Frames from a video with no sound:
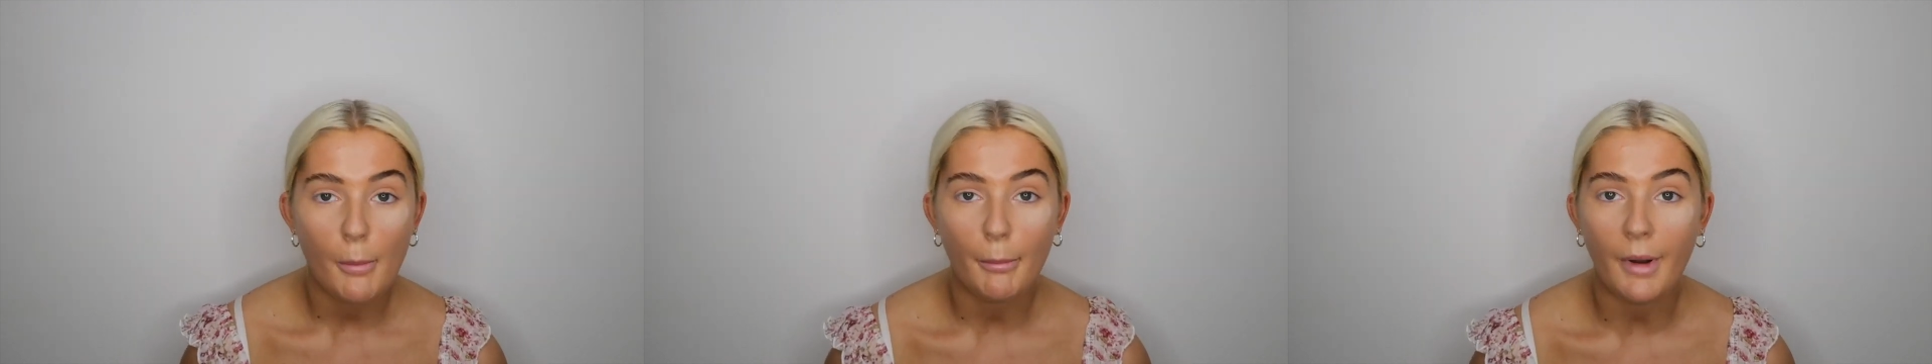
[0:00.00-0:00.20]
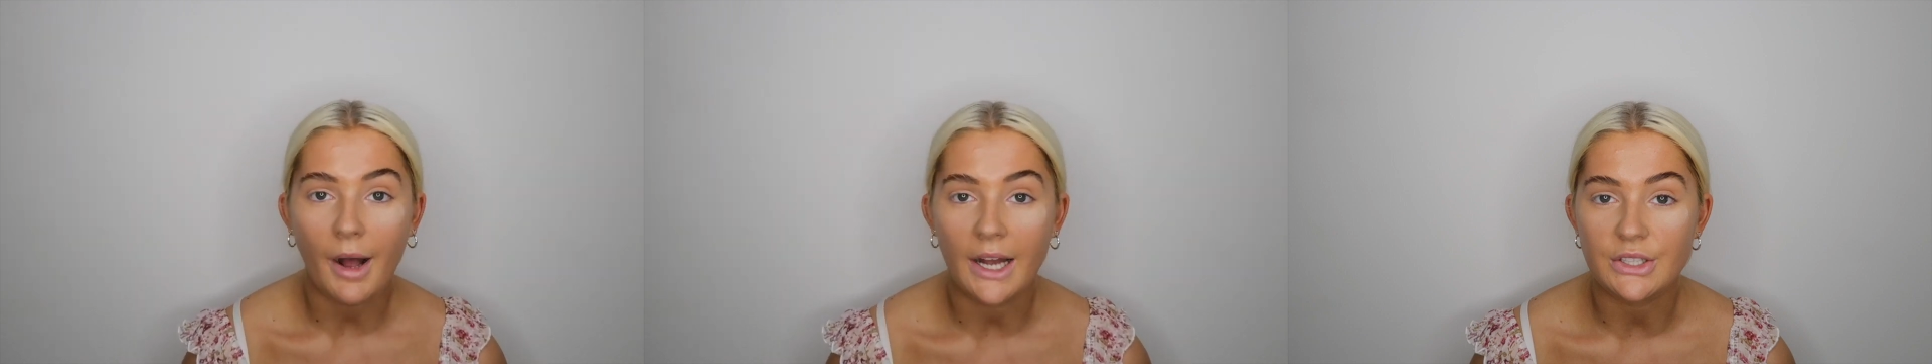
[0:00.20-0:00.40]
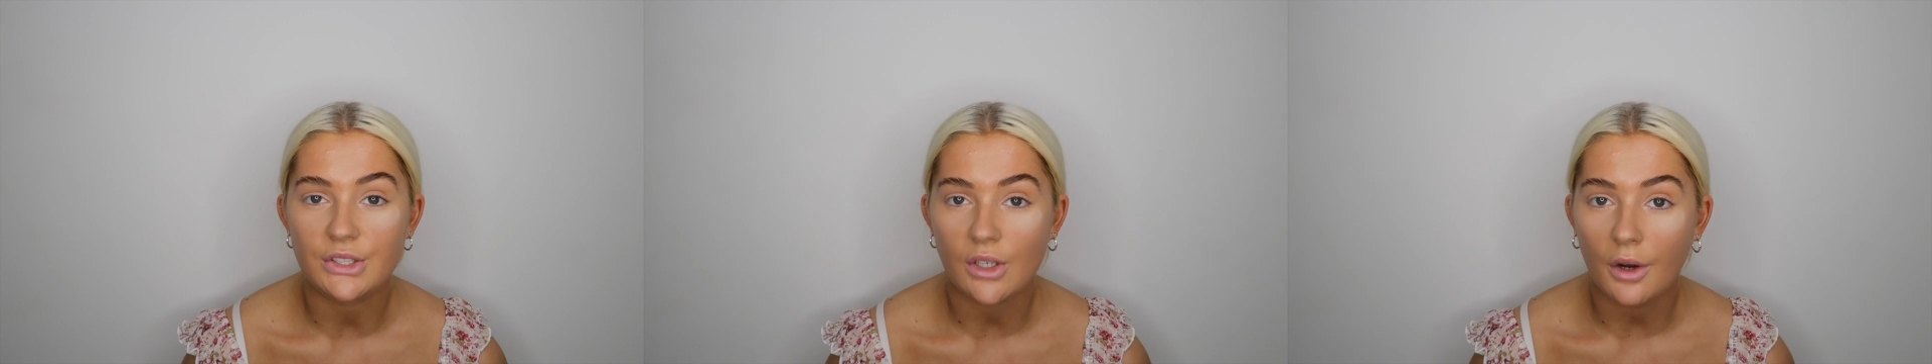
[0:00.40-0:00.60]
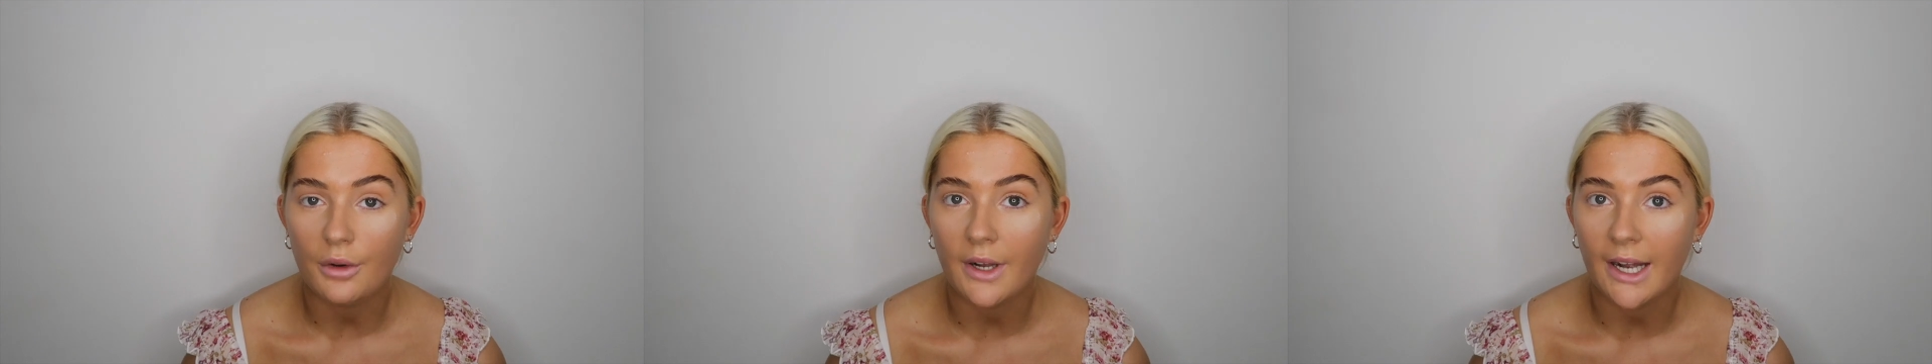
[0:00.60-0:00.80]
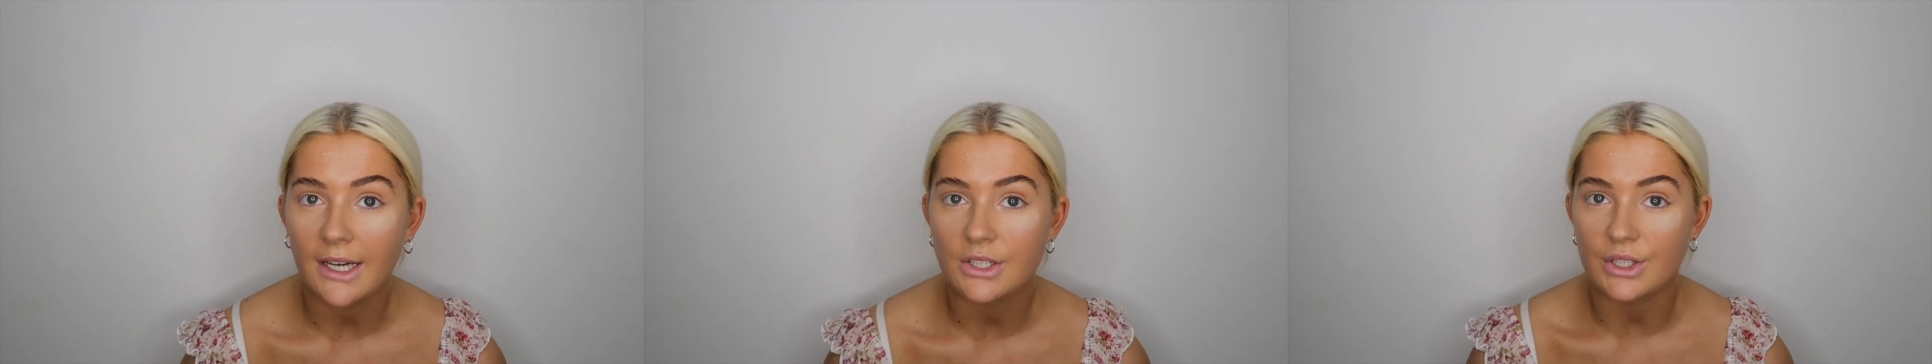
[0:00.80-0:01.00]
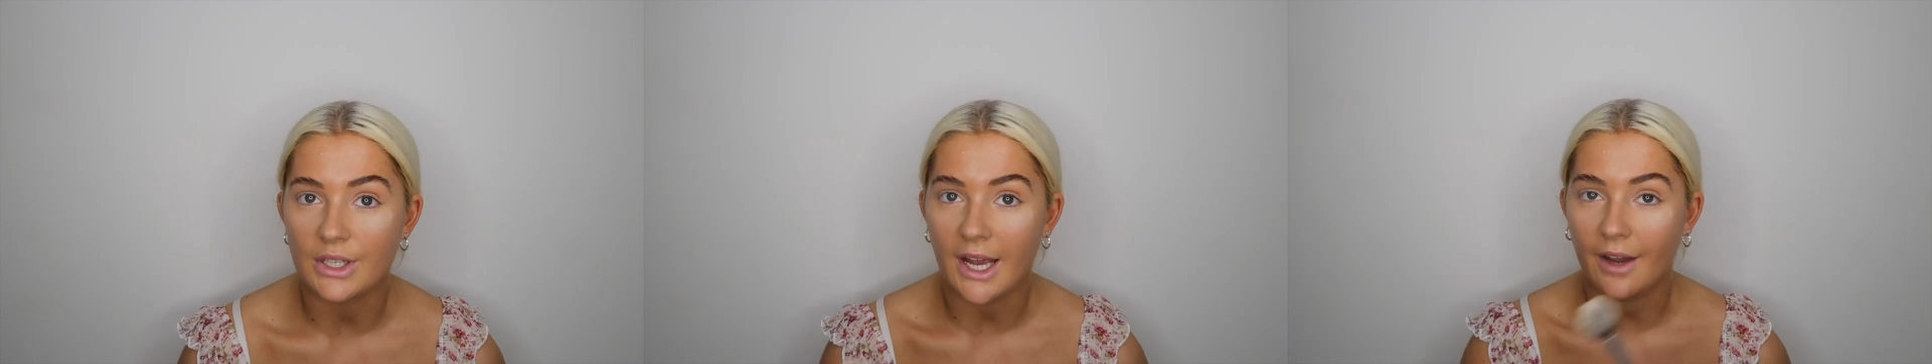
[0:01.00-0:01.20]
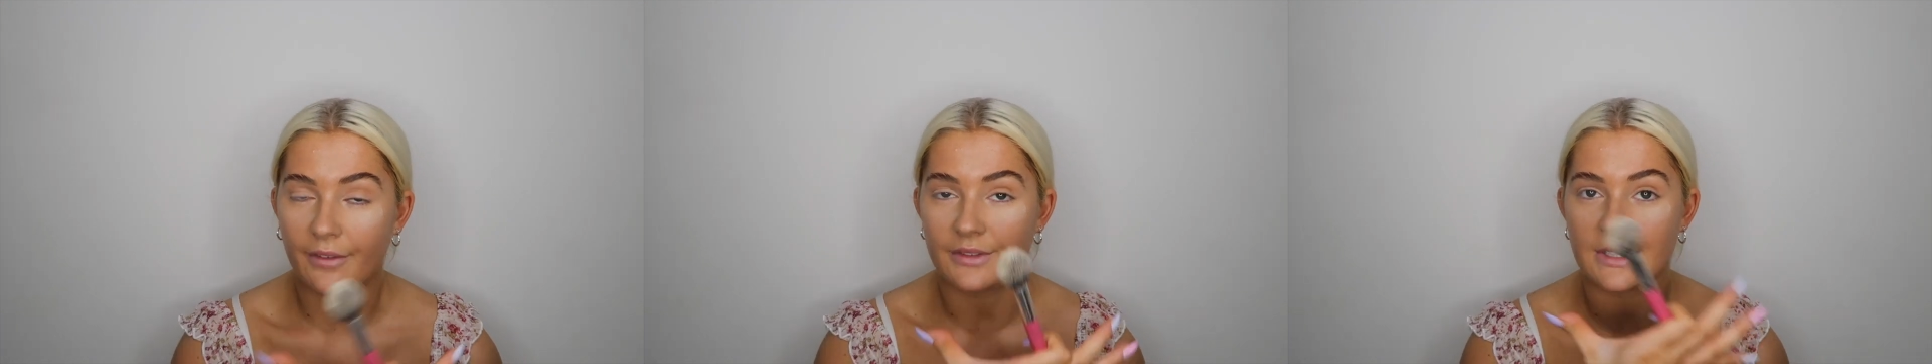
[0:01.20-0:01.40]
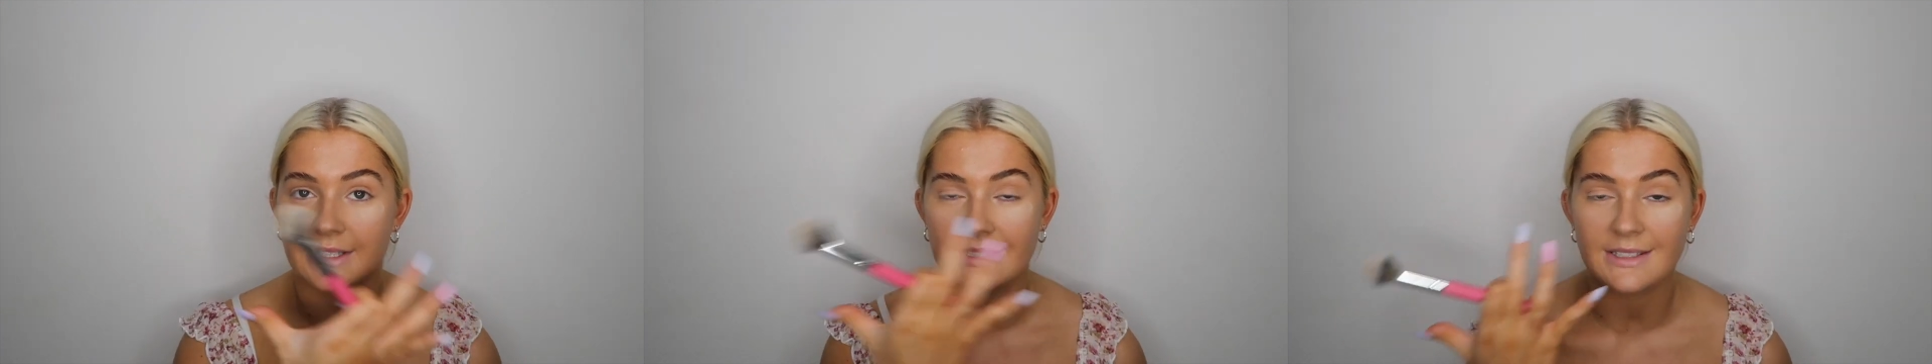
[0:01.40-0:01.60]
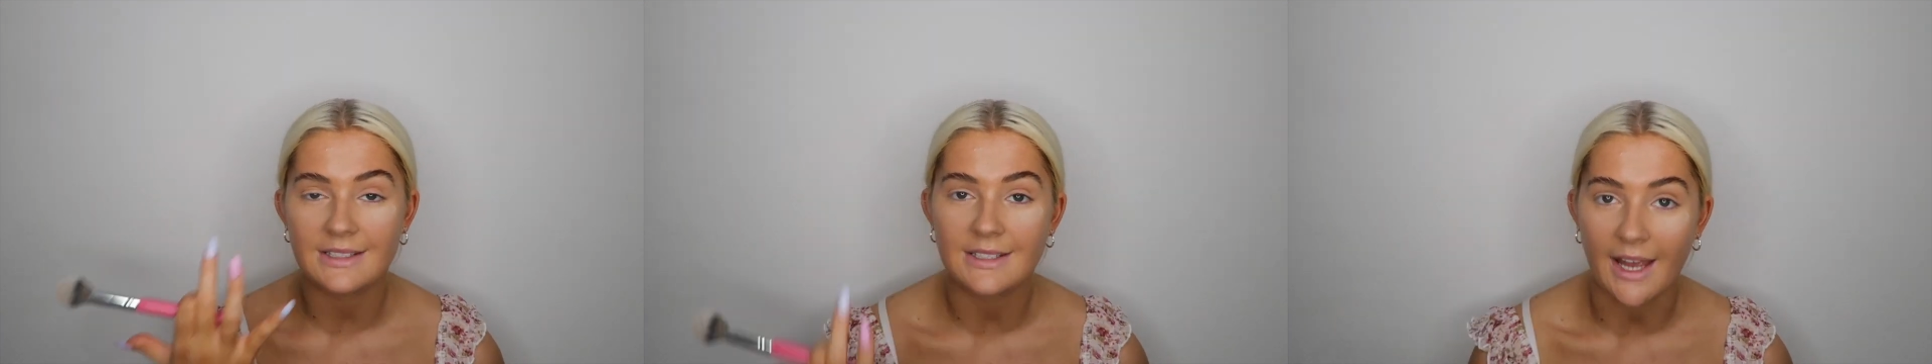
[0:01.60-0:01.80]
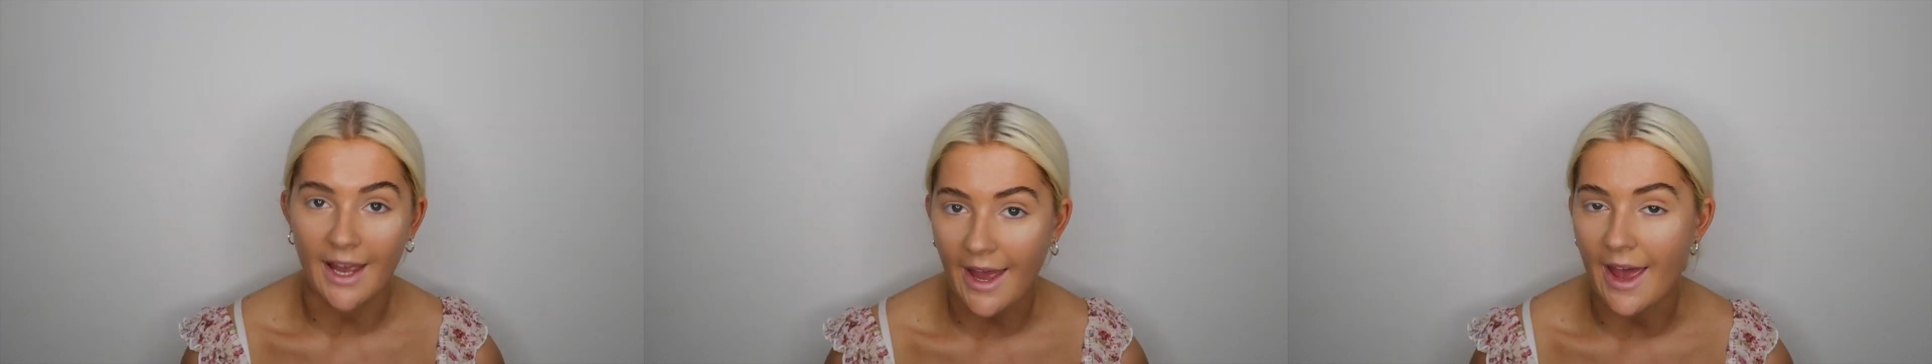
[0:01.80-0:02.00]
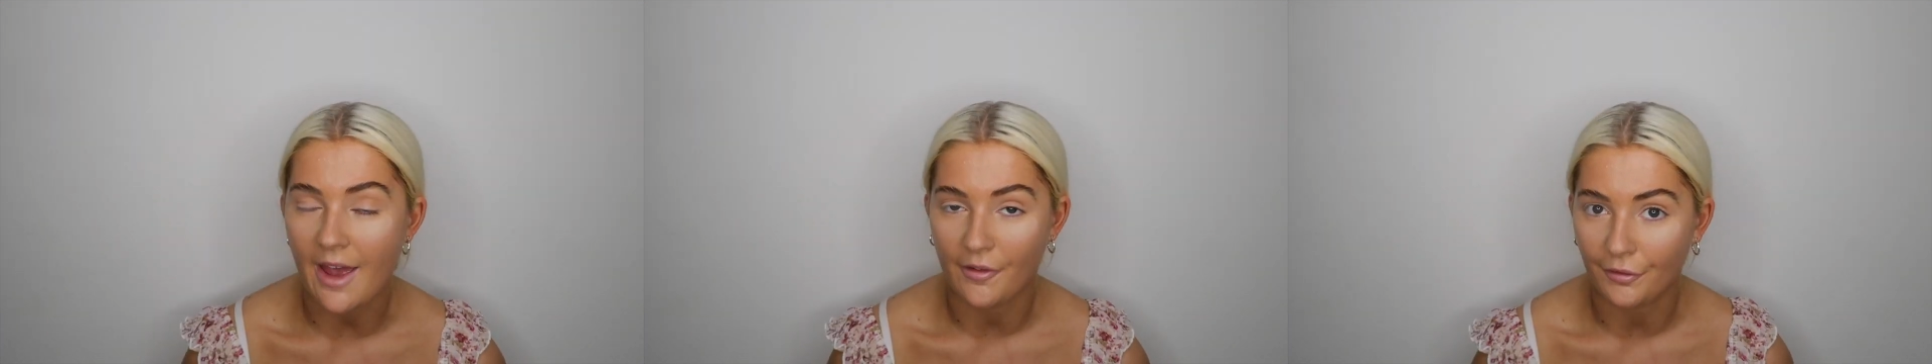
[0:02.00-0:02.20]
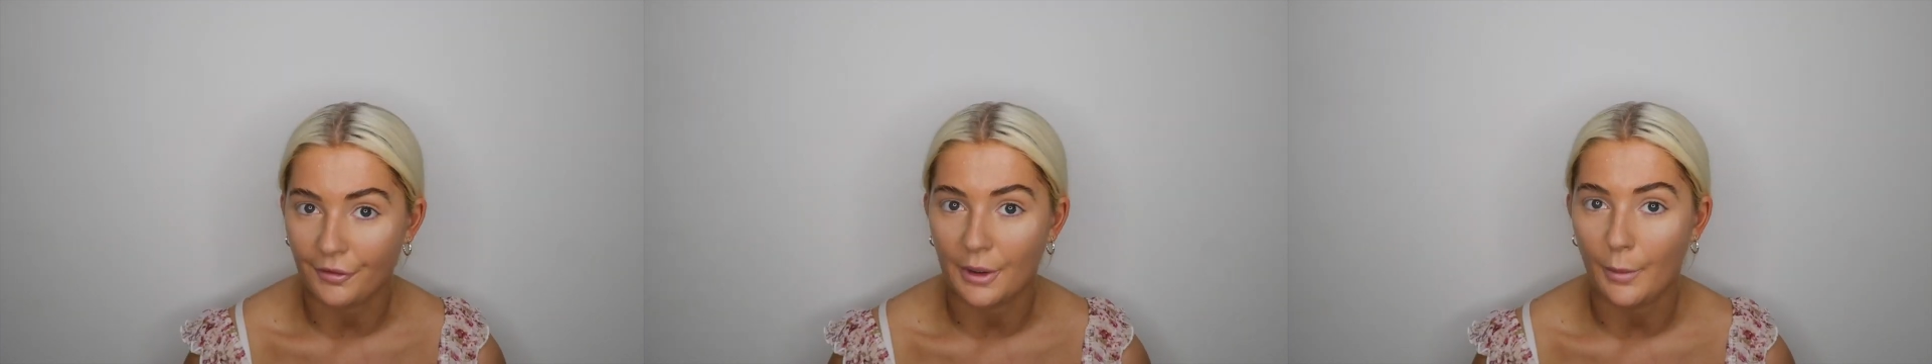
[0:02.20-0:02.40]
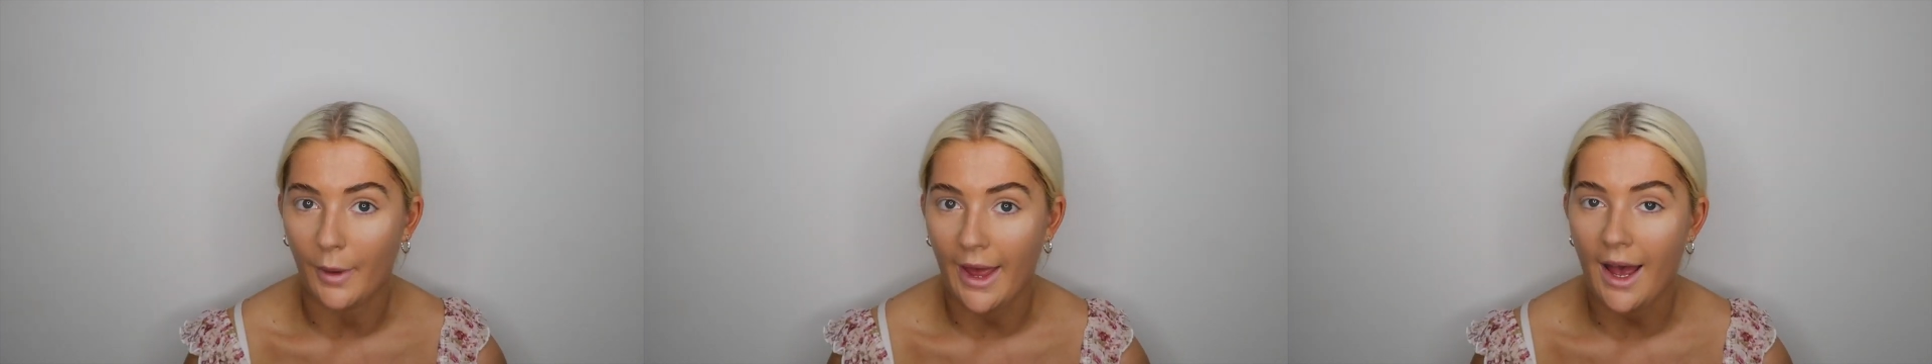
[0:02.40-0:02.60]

but I don't actually have to set everywhere.